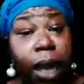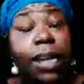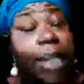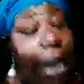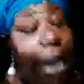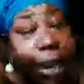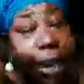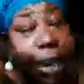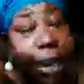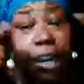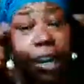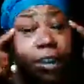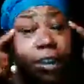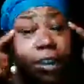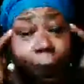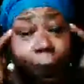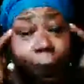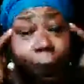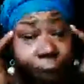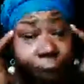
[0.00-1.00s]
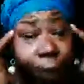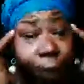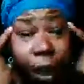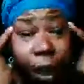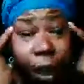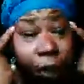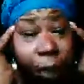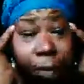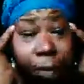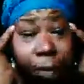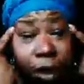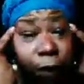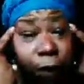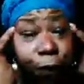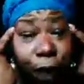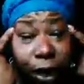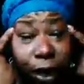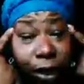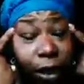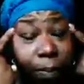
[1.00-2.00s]
Can't is a figment of your
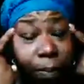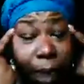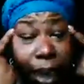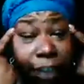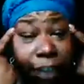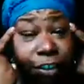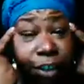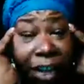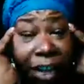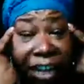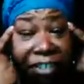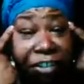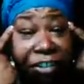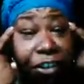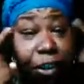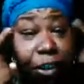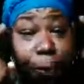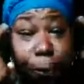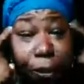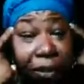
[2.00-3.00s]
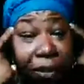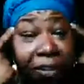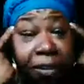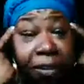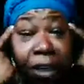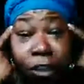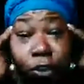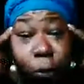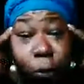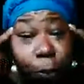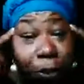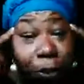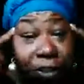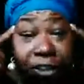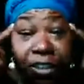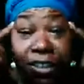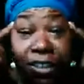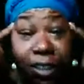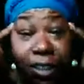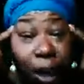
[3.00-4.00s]
motherfucking imagination. The prison that you put
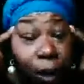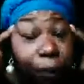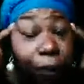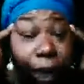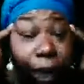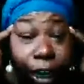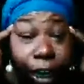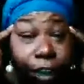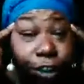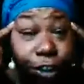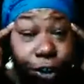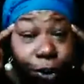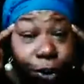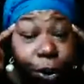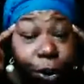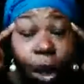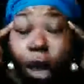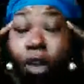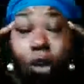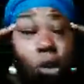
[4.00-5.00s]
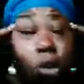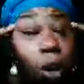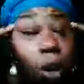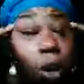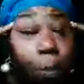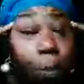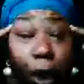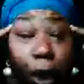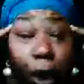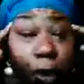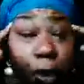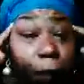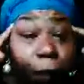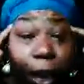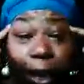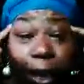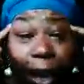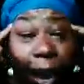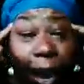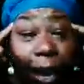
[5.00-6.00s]
yourself into. You can break the
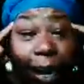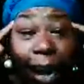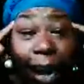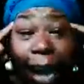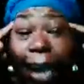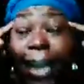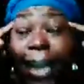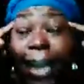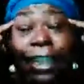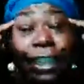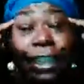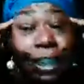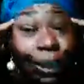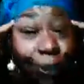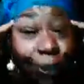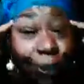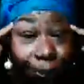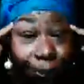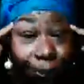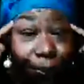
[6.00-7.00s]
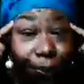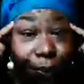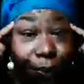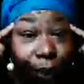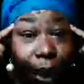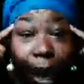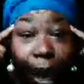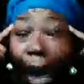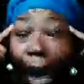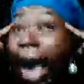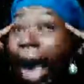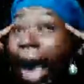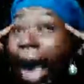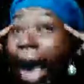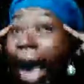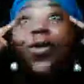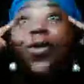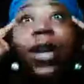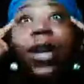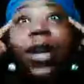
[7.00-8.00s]
fuck out of that and do
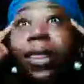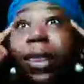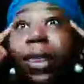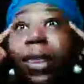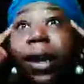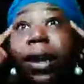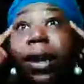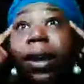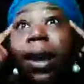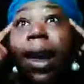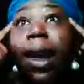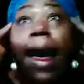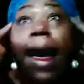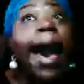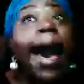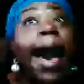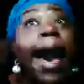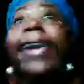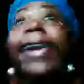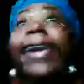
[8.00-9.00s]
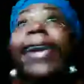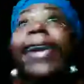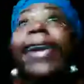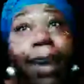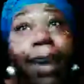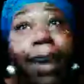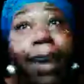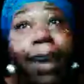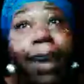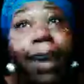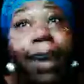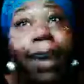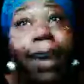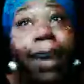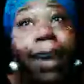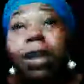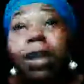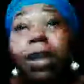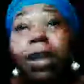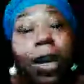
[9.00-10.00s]
everything. I can be a
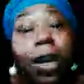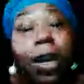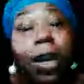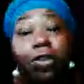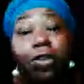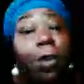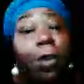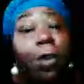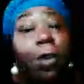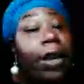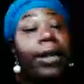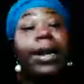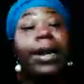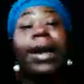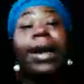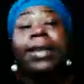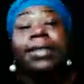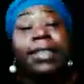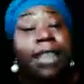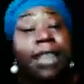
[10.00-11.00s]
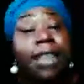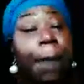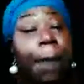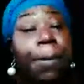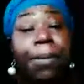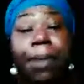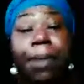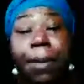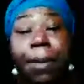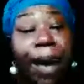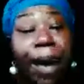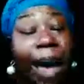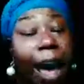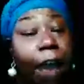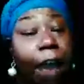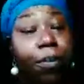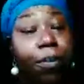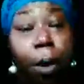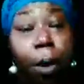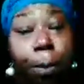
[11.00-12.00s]
motherfucking stripper. Ain't nothing stopping me but
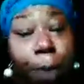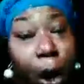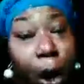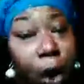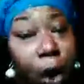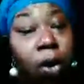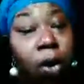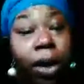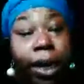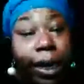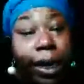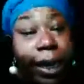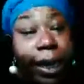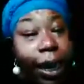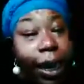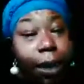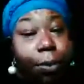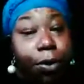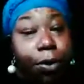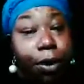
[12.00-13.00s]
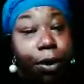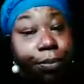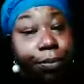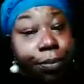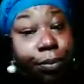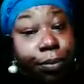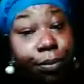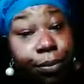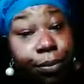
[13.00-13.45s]
having a pole and a camera.